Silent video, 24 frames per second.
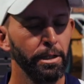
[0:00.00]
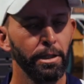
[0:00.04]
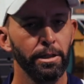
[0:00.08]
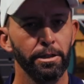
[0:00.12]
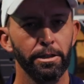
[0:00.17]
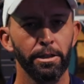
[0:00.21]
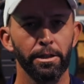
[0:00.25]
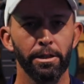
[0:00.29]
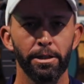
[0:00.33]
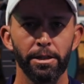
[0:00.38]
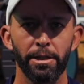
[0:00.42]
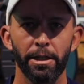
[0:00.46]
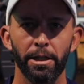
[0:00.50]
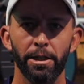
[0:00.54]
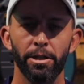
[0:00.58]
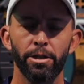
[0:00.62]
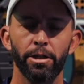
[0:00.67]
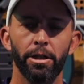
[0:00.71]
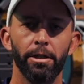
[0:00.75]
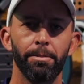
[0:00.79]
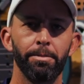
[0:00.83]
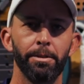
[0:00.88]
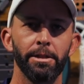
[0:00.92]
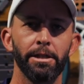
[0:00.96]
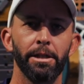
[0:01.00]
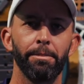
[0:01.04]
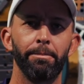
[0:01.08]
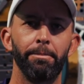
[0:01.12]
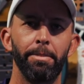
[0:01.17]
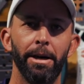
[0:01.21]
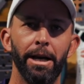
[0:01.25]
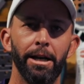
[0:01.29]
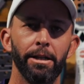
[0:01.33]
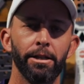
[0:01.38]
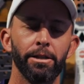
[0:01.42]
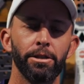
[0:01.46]
So the teardrop is a
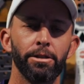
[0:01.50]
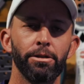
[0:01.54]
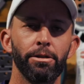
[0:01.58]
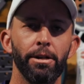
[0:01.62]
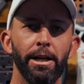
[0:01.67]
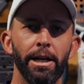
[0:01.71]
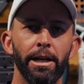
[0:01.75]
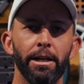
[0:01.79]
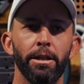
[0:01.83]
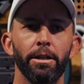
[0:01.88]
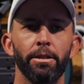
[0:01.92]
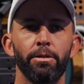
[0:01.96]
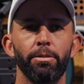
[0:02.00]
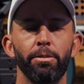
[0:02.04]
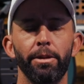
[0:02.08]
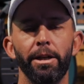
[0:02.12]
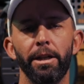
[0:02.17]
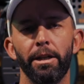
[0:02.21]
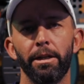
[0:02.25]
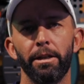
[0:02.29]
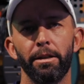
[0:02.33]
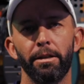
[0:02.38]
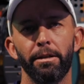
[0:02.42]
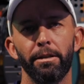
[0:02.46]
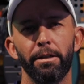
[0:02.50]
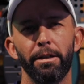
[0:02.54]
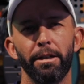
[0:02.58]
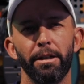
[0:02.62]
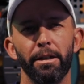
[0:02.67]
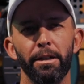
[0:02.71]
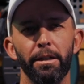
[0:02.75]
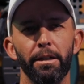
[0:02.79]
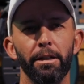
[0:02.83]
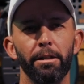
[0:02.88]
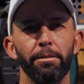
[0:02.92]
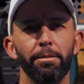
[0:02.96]
balanced racket where a
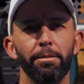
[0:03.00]
little